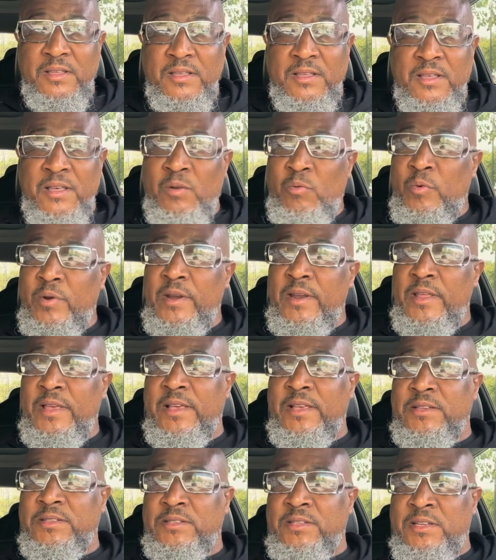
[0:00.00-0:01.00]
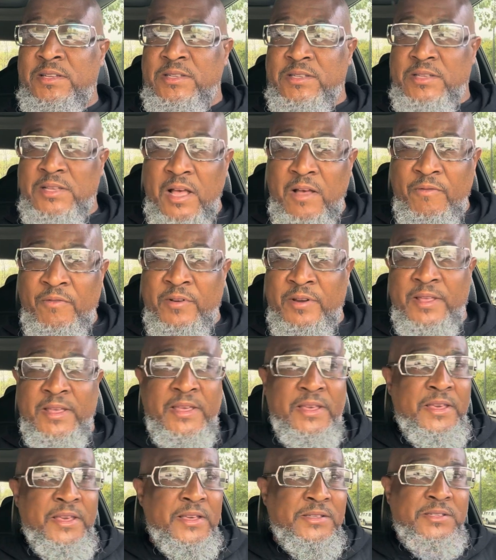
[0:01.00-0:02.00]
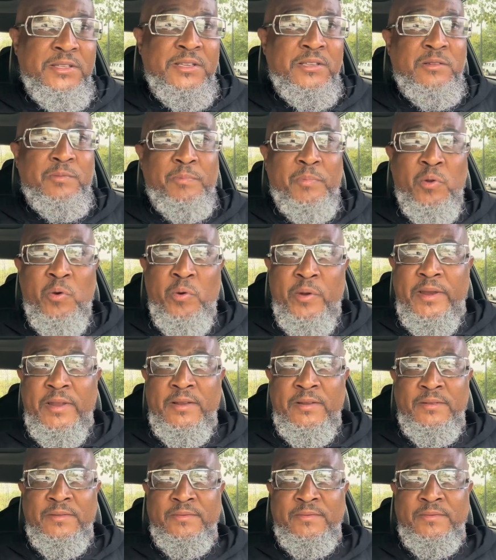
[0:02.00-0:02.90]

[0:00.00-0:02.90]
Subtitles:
And when it gets discovered, it gets exploited.